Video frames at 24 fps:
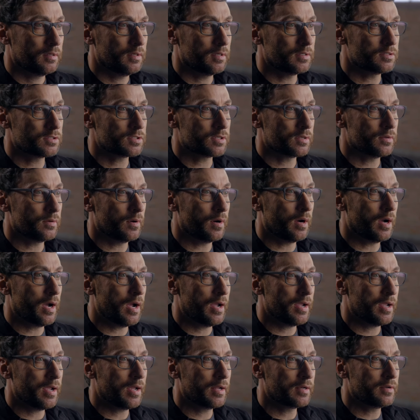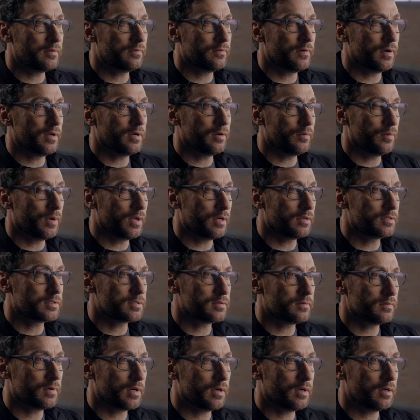And so I had to find a way to
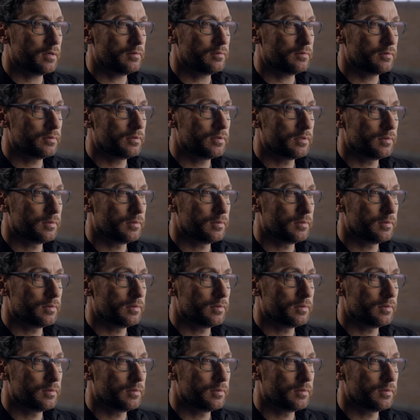survive.